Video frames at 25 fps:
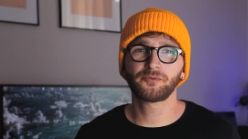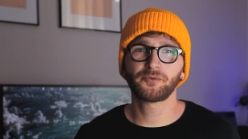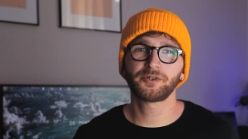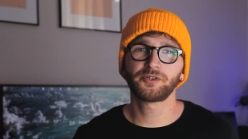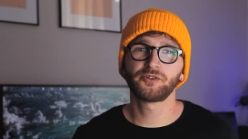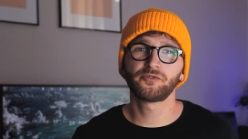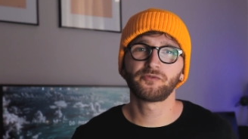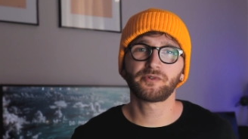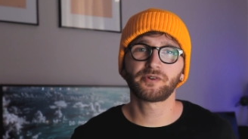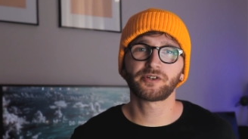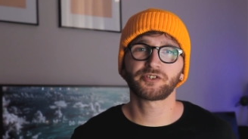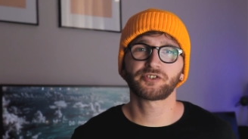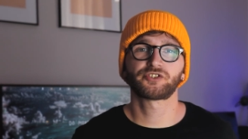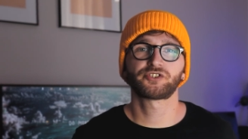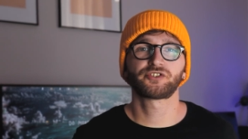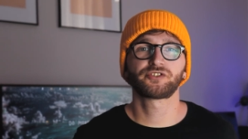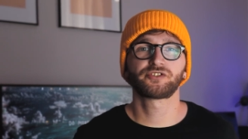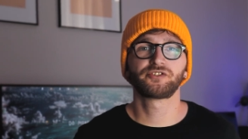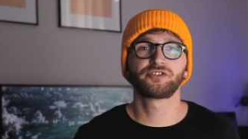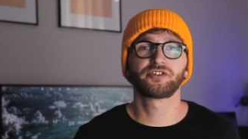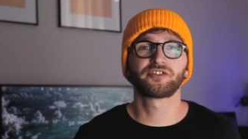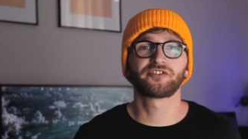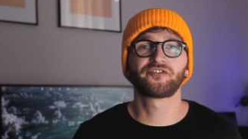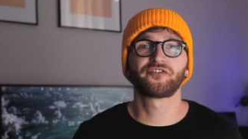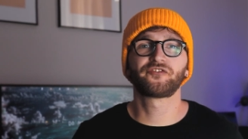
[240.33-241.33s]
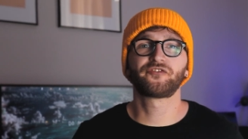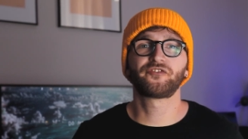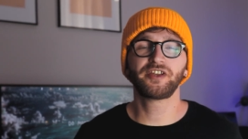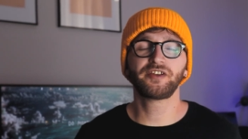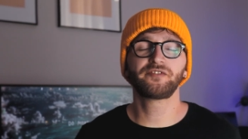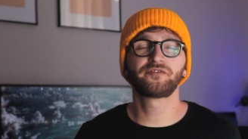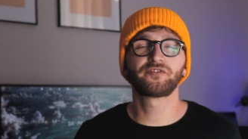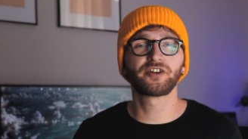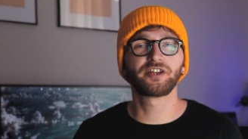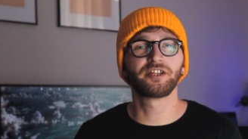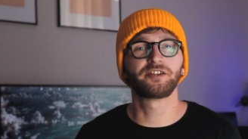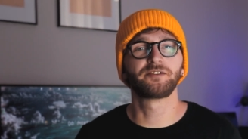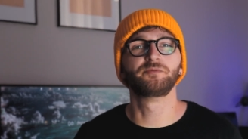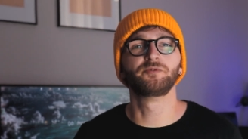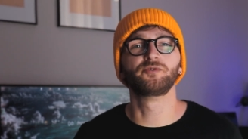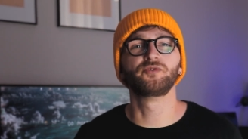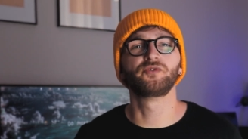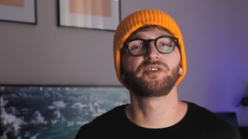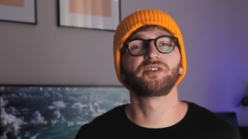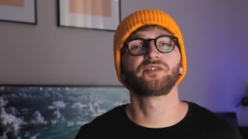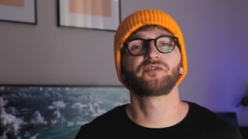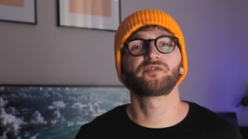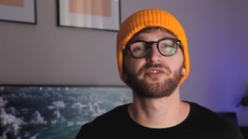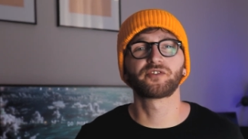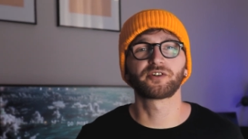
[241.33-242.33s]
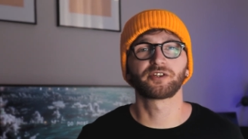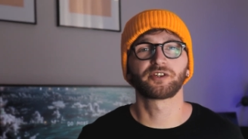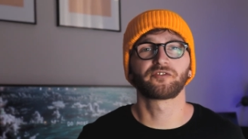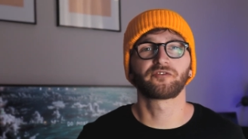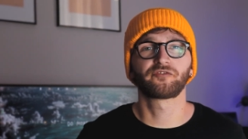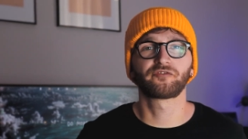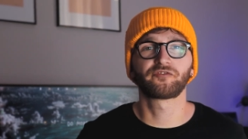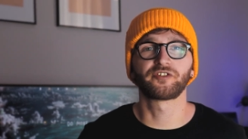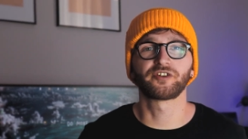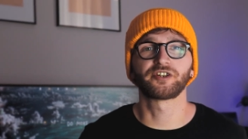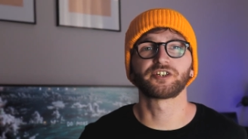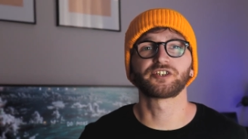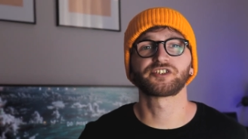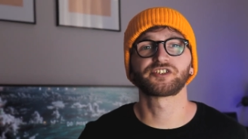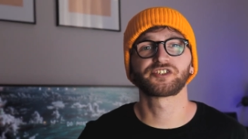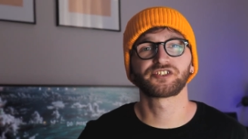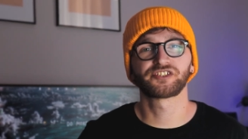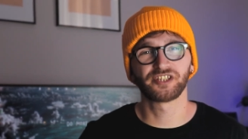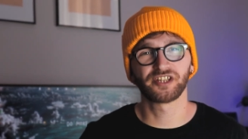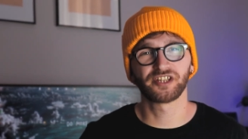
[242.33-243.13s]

when you watch your favorite movie for the first